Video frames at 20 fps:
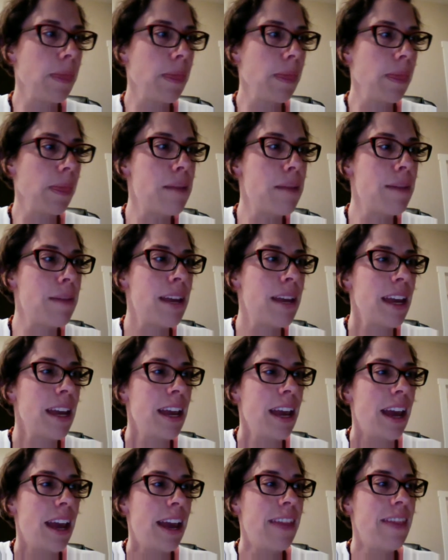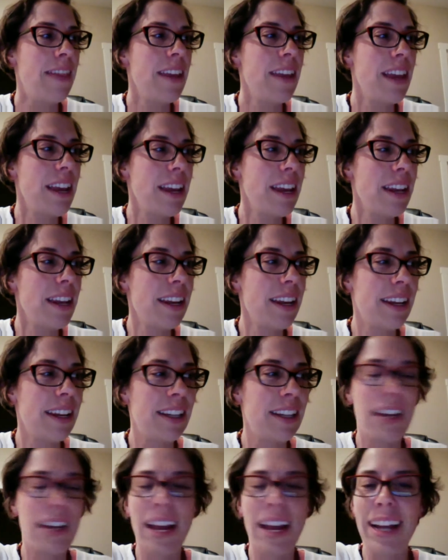and then
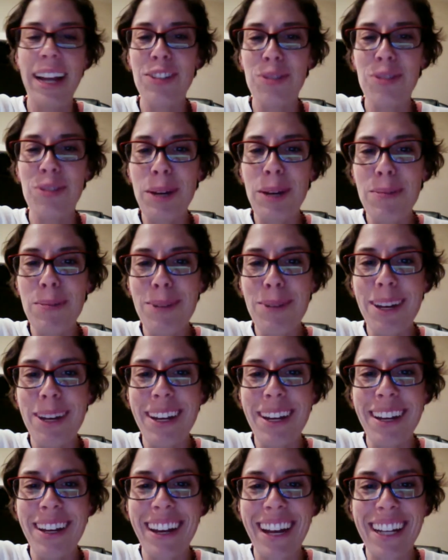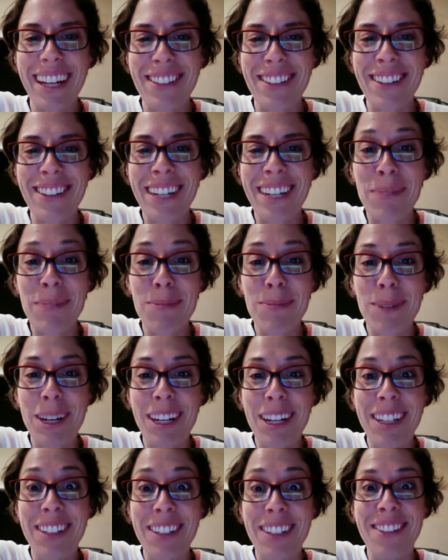I drip, drip,
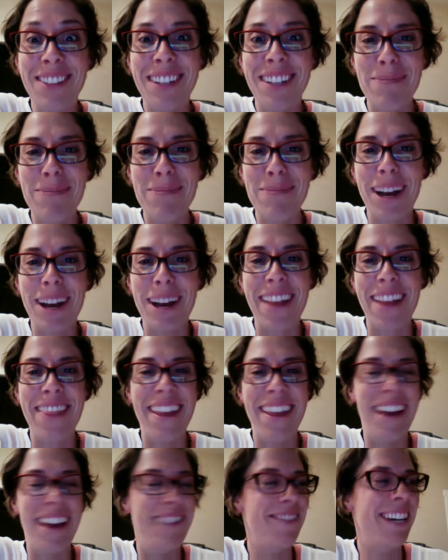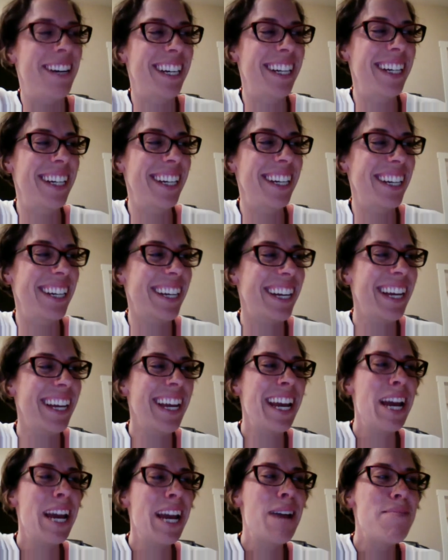drip on them.
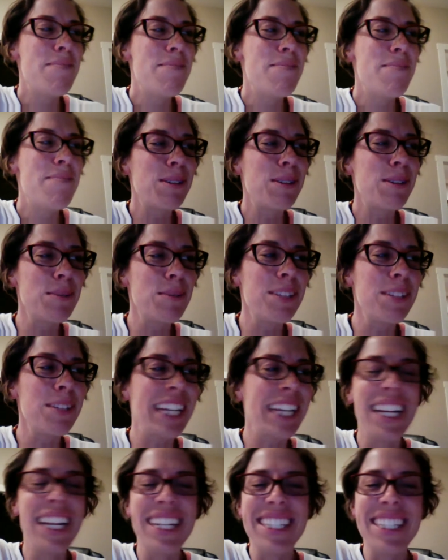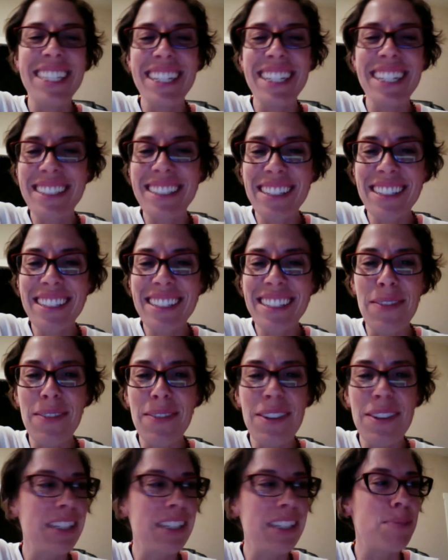Most people need 6 to 7
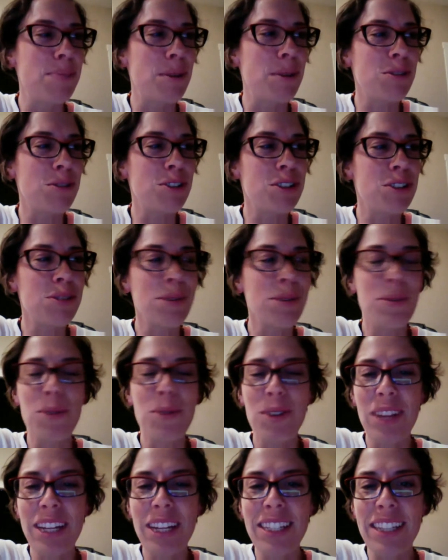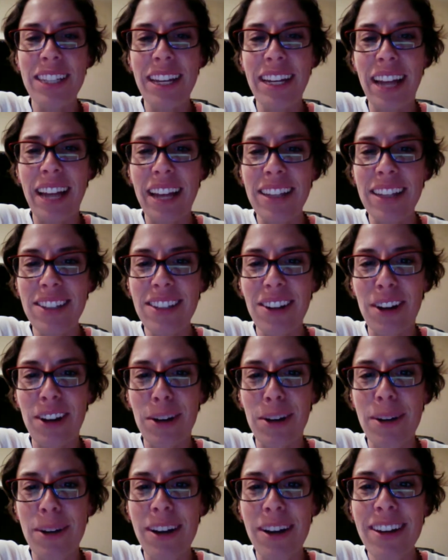exposures before they say yes to
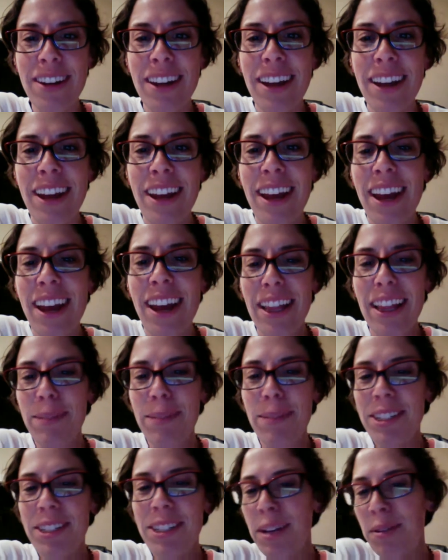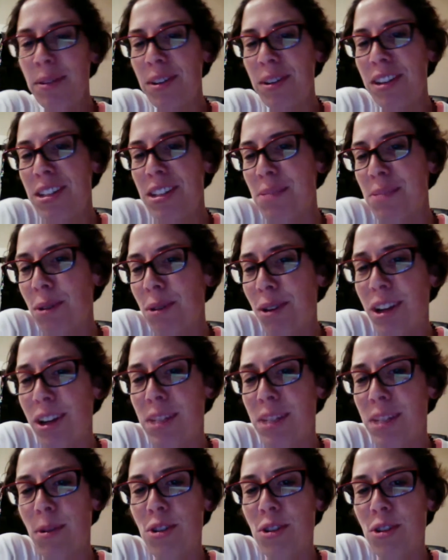Arbonne. And let me tell you what an
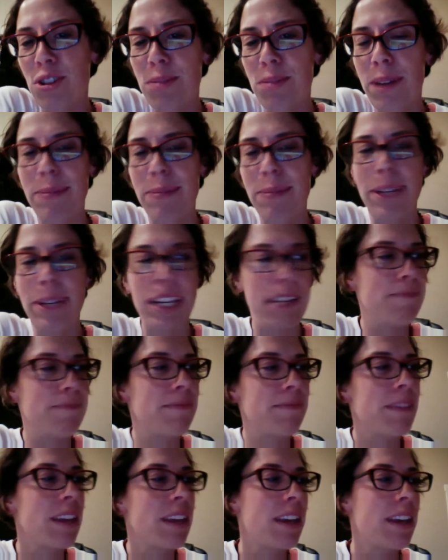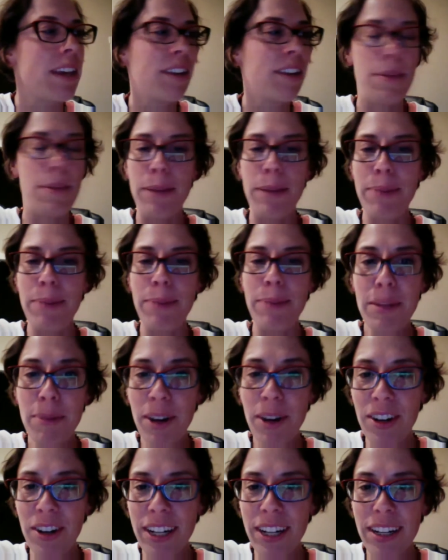exposure might be. It might be a
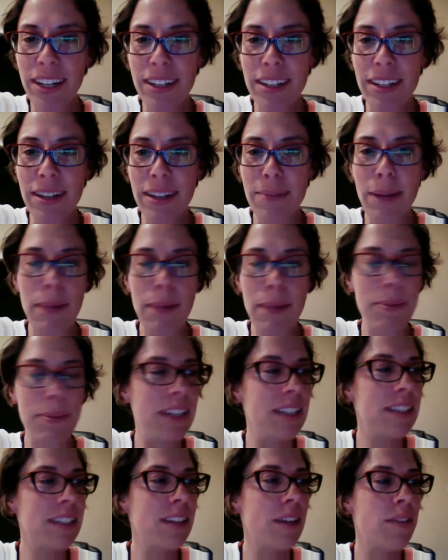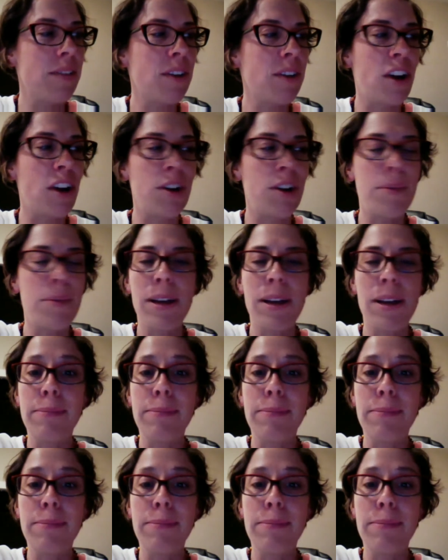party. It might be a Discover Arbonne